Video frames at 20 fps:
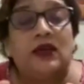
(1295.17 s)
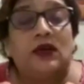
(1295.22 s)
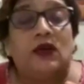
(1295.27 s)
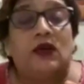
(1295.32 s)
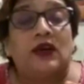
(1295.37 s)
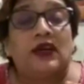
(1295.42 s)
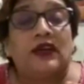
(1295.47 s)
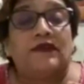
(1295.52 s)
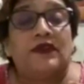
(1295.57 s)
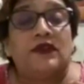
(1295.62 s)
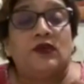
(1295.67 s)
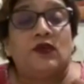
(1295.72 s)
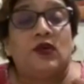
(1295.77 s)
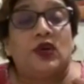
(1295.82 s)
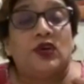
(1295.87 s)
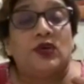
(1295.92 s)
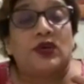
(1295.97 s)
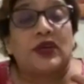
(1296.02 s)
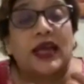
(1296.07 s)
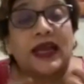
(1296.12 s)
or if you want
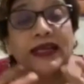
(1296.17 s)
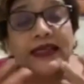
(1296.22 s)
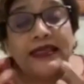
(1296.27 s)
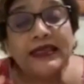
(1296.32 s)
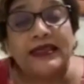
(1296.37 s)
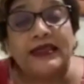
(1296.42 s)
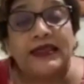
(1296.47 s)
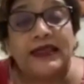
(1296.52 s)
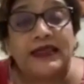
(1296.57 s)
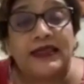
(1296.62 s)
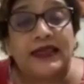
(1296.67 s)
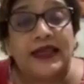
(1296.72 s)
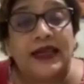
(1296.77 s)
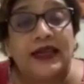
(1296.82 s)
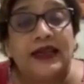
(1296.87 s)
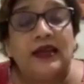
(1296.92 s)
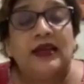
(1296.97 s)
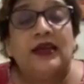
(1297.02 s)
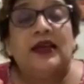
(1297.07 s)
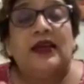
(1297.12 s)
to tighten the
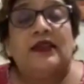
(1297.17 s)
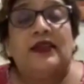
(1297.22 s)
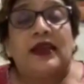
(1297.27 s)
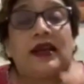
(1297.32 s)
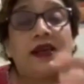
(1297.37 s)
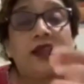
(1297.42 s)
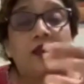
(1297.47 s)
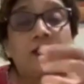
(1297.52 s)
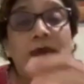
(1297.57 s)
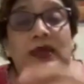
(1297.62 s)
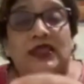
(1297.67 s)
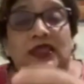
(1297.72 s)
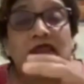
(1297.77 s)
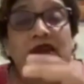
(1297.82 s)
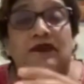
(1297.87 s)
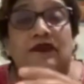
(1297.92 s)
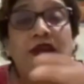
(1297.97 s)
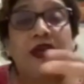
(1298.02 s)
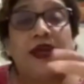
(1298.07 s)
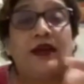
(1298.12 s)
skin, there are specific